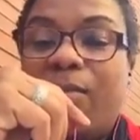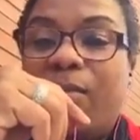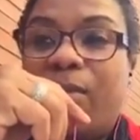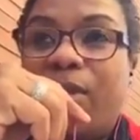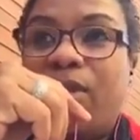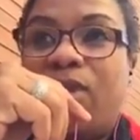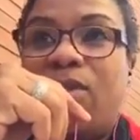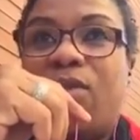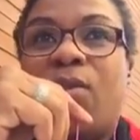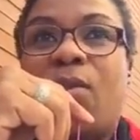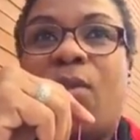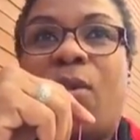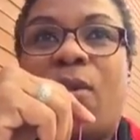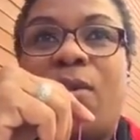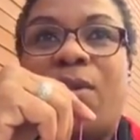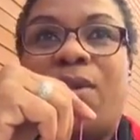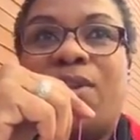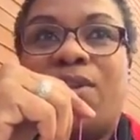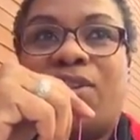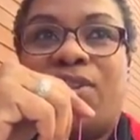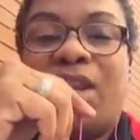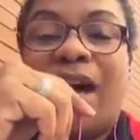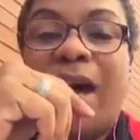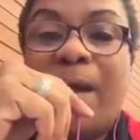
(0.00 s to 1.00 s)
When you go on
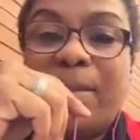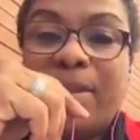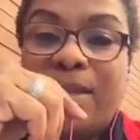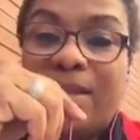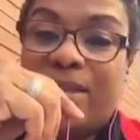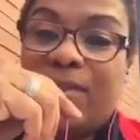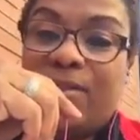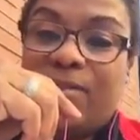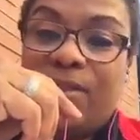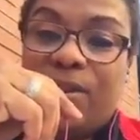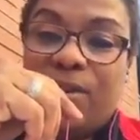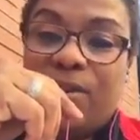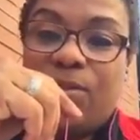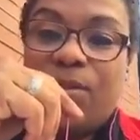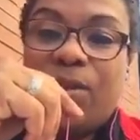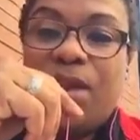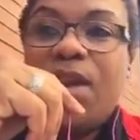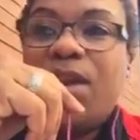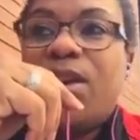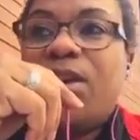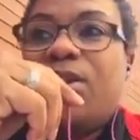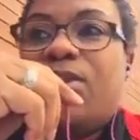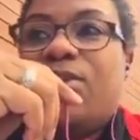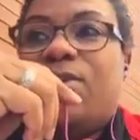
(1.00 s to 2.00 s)
a job interview,
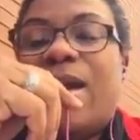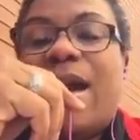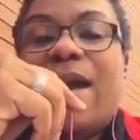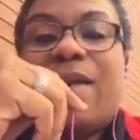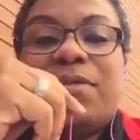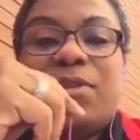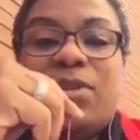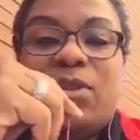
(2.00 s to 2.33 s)
you have